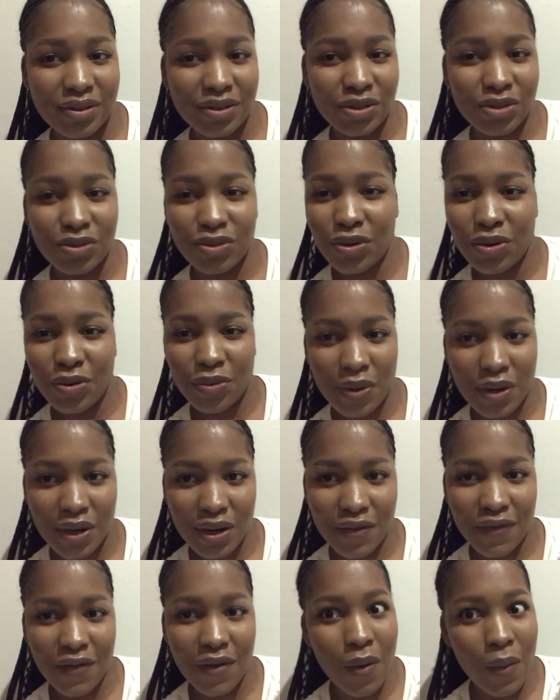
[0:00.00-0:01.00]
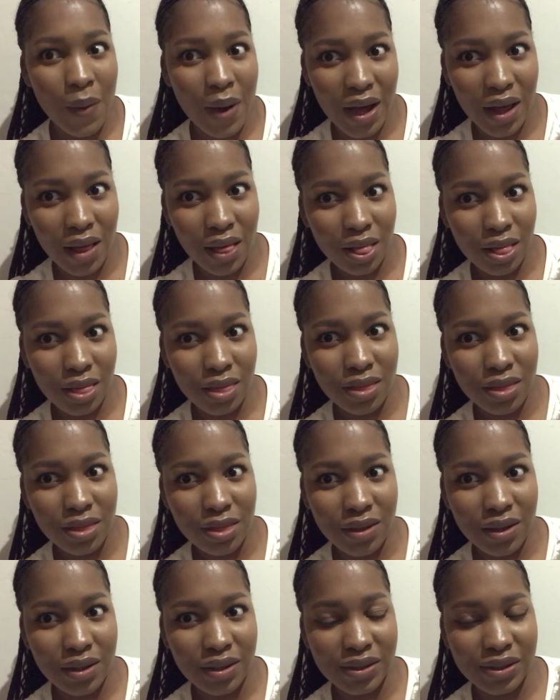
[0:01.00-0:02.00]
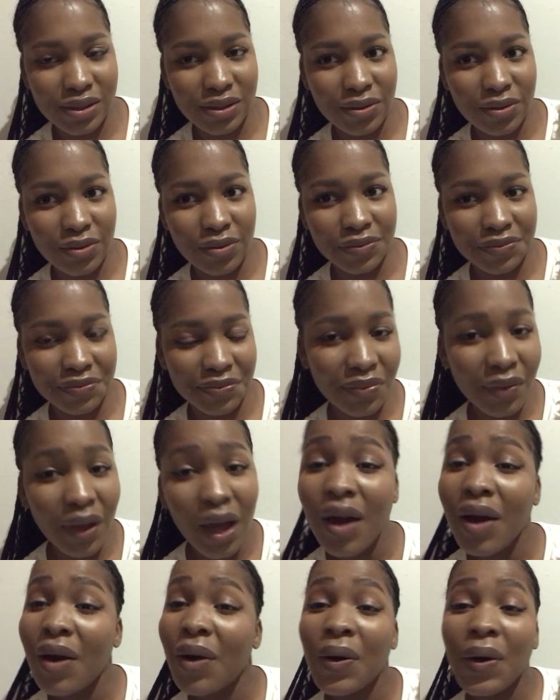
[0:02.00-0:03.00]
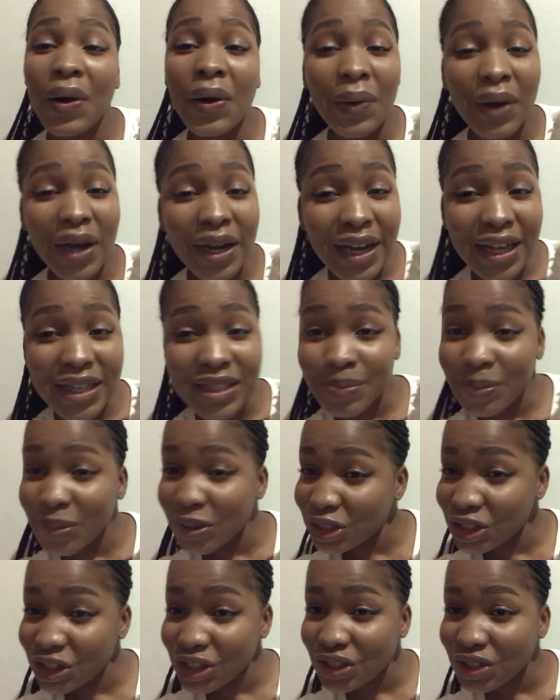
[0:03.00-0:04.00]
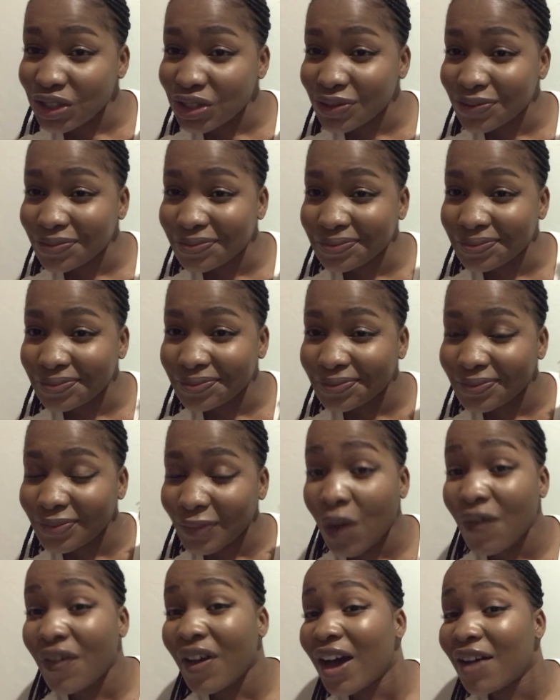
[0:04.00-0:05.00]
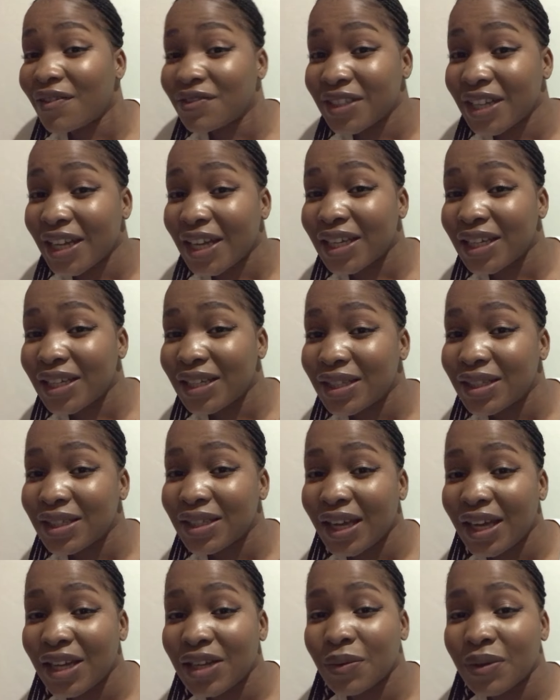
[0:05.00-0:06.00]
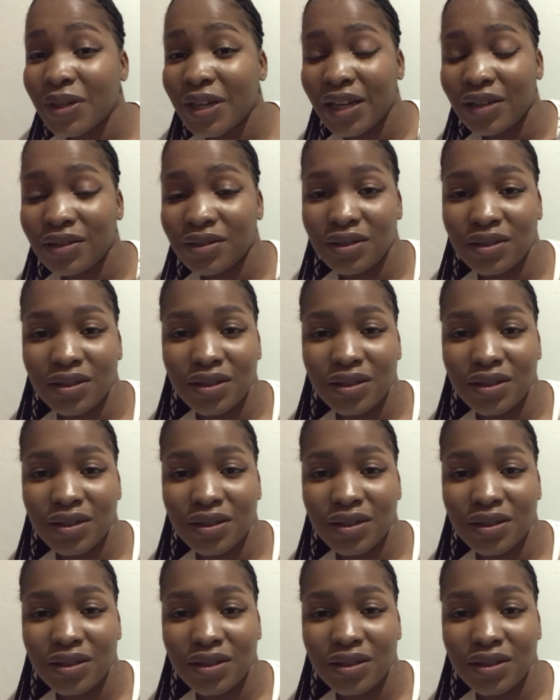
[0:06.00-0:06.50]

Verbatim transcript: to go to work for a while. So one less push of a half day and we're done.